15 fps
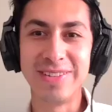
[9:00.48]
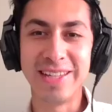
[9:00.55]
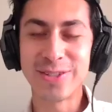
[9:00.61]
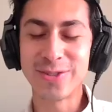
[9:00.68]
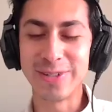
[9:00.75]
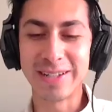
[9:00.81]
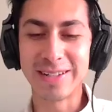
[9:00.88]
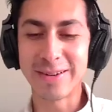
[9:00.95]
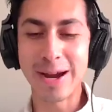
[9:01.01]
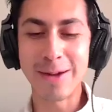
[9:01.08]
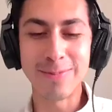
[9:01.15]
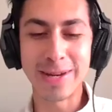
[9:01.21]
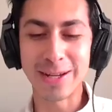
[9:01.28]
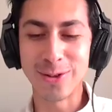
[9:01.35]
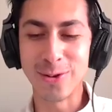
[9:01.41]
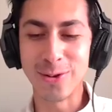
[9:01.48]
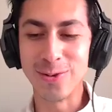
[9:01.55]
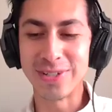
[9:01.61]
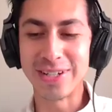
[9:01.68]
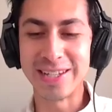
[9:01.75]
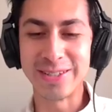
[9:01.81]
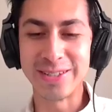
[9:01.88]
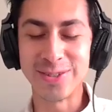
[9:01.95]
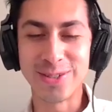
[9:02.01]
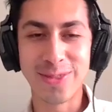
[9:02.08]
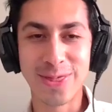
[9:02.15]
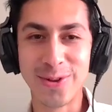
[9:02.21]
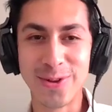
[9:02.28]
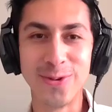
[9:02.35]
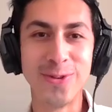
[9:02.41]
literally grabbed my clothes and
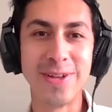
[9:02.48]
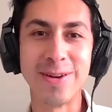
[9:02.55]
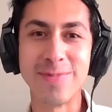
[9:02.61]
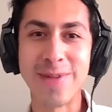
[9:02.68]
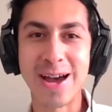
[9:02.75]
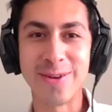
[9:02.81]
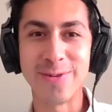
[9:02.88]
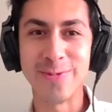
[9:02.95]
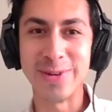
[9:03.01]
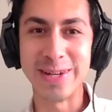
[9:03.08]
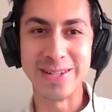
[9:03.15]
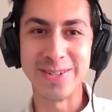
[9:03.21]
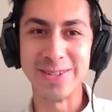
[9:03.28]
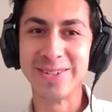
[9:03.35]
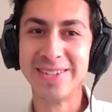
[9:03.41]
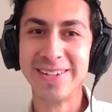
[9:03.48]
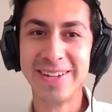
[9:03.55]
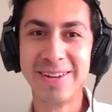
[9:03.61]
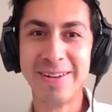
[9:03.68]
just threw them out the window.